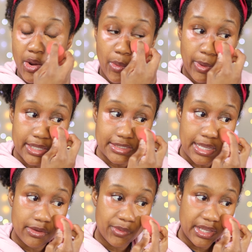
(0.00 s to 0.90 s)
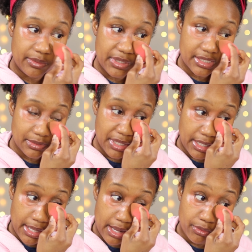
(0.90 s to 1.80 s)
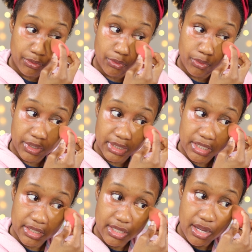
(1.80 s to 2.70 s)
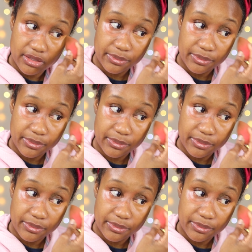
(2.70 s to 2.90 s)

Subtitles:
was a win because I'm getting a really good color